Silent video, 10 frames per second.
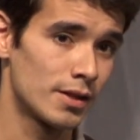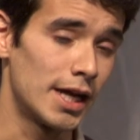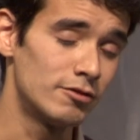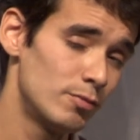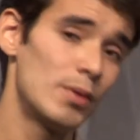
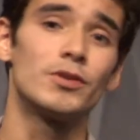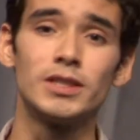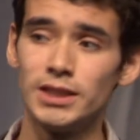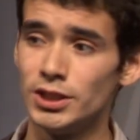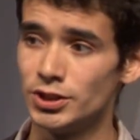And remember the
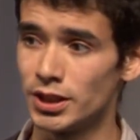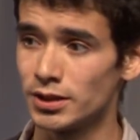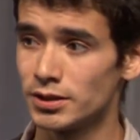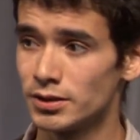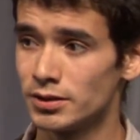
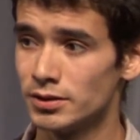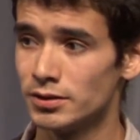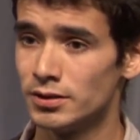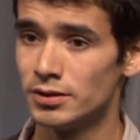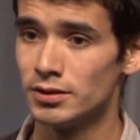teachings,
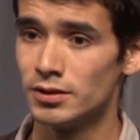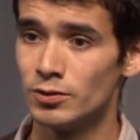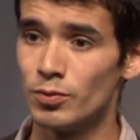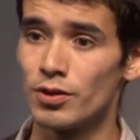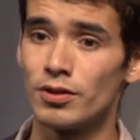
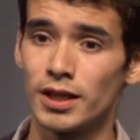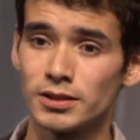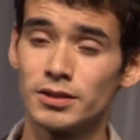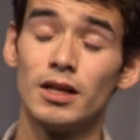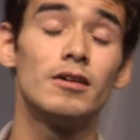whether
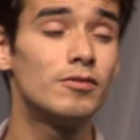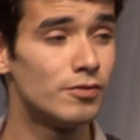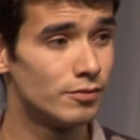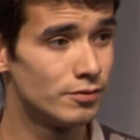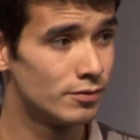that's love,
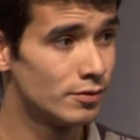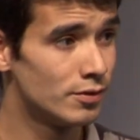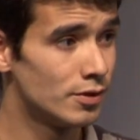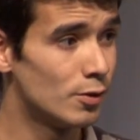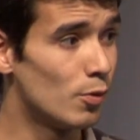
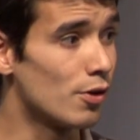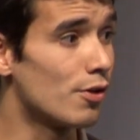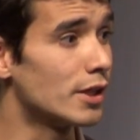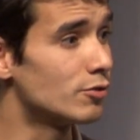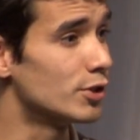whether
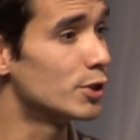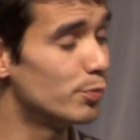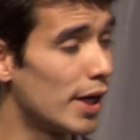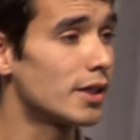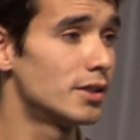that's
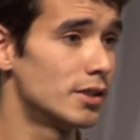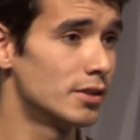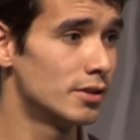respect,